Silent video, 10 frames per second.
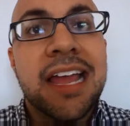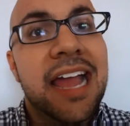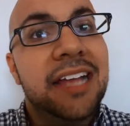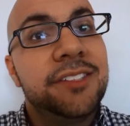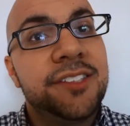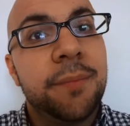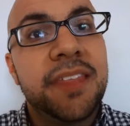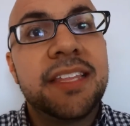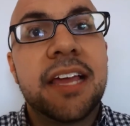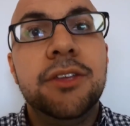and
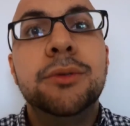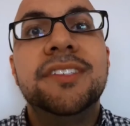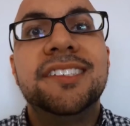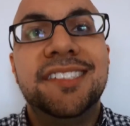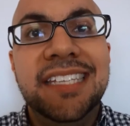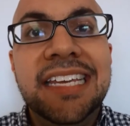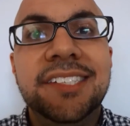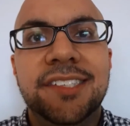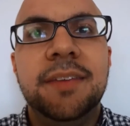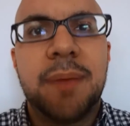something that uses
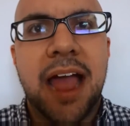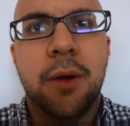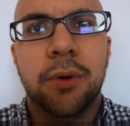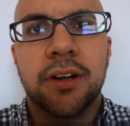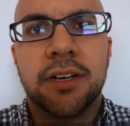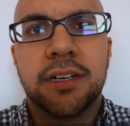DC power.